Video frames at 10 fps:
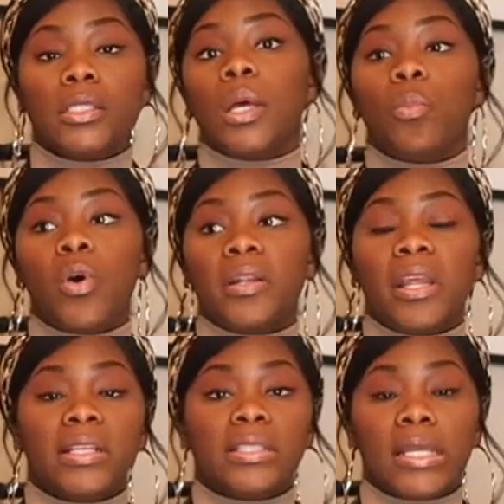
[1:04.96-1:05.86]
someone
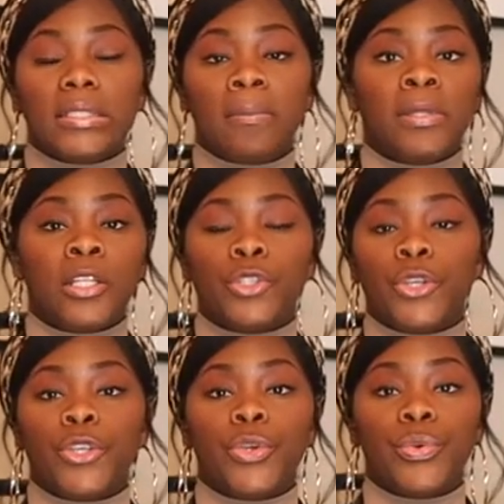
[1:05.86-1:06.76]
has said something
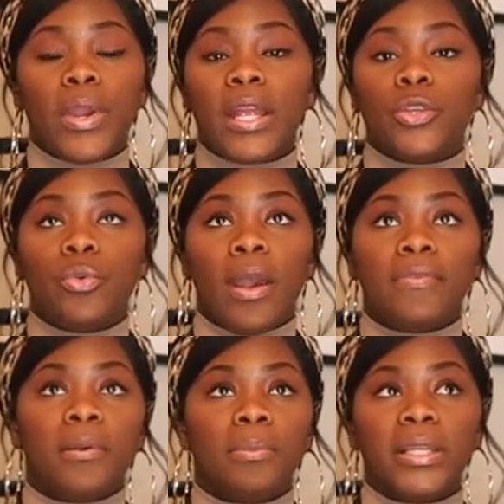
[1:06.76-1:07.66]
to you and you
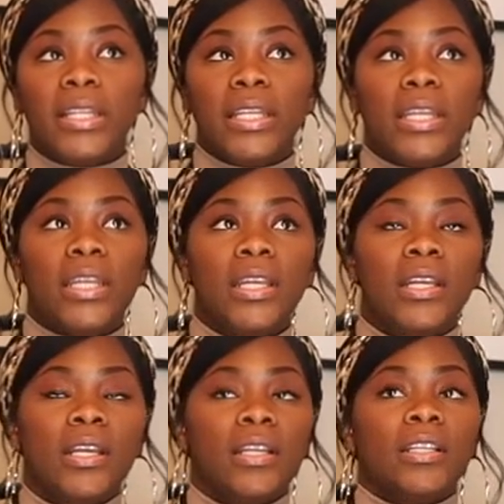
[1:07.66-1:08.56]
have completely
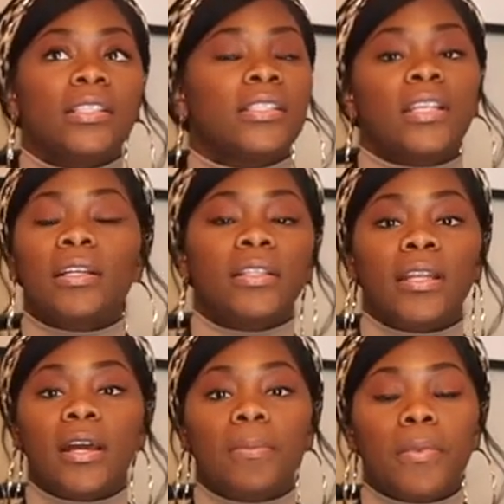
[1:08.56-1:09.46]
sucked it
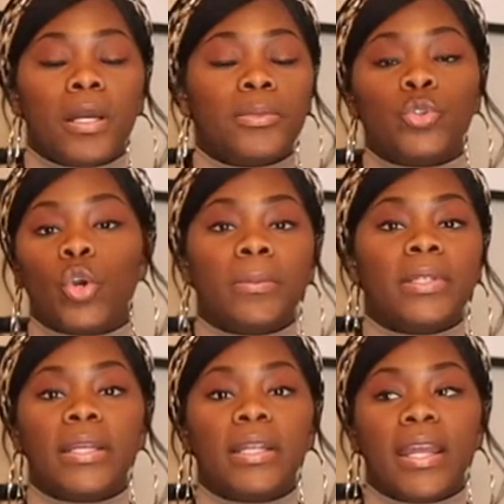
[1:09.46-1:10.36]
up, absorbed
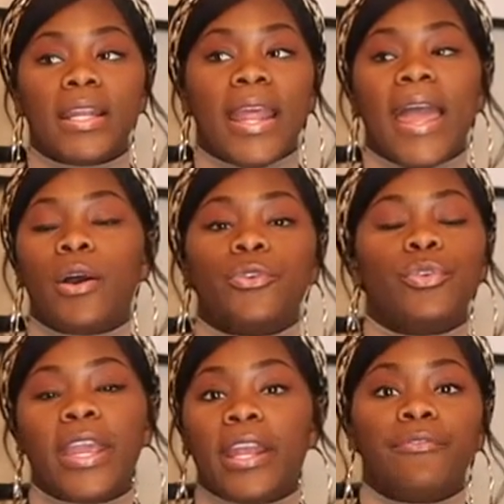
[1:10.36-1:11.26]
it, and now you
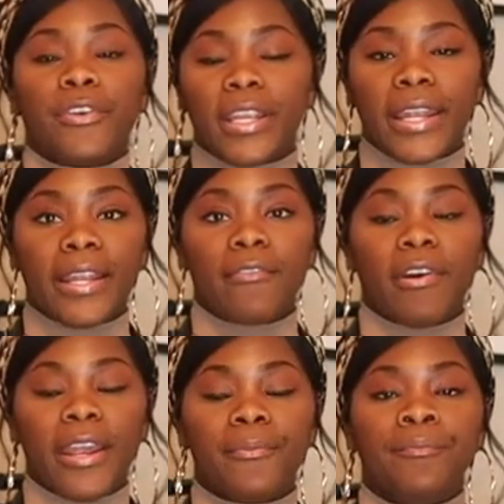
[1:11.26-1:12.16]
can't forget it,
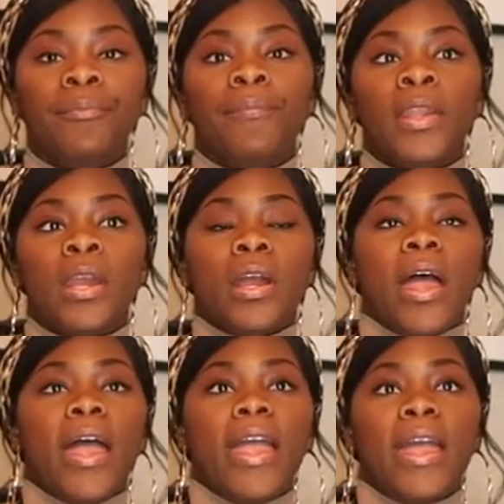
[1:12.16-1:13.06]
right?
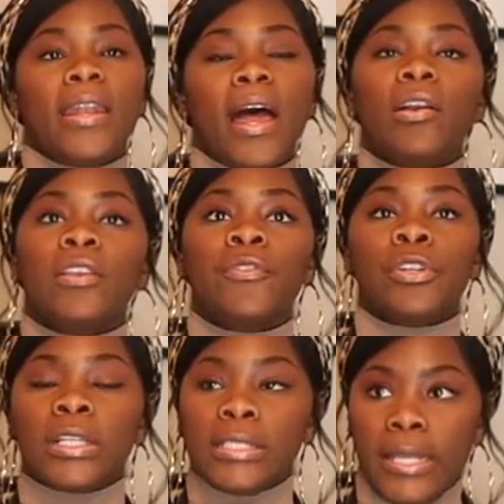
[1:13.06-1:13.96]
And I'll give you
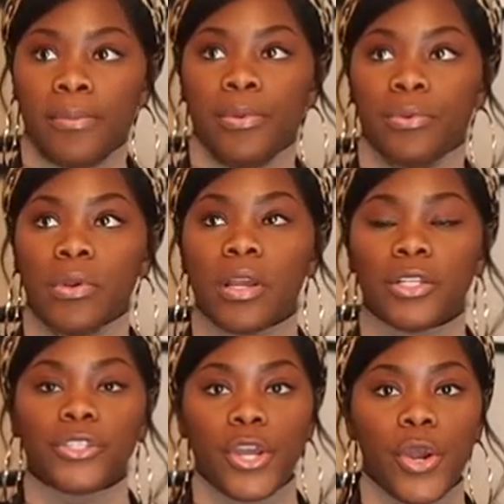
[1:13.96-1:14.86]
an example.
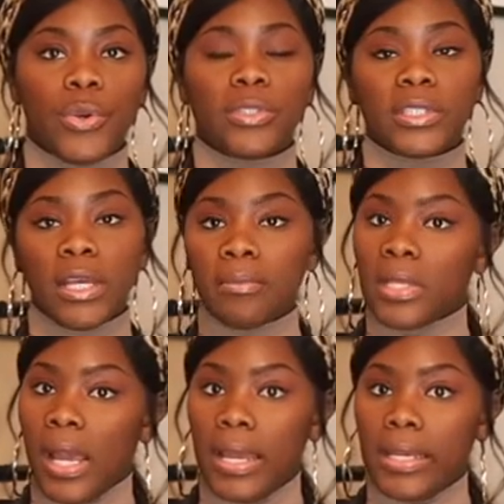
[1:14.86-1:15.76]
So
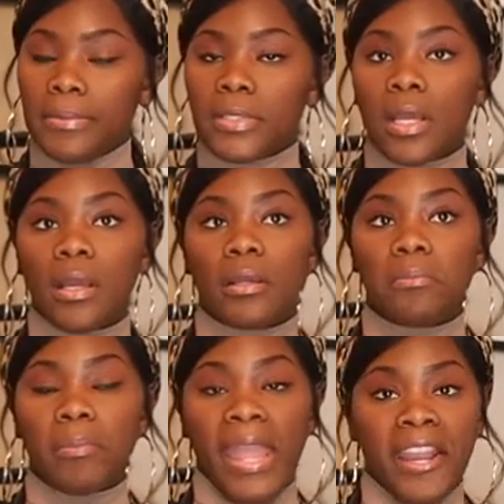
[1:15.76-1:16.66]
sometimes
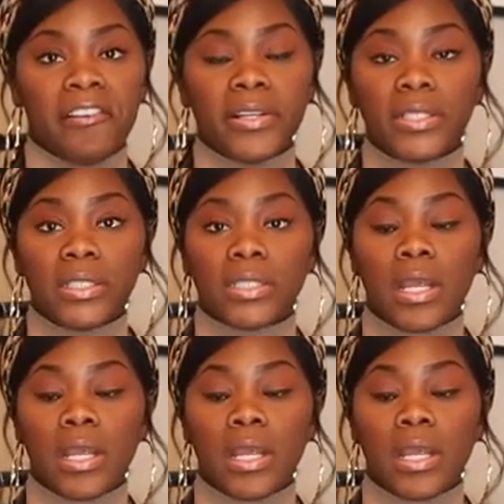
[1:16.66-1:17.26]
parents,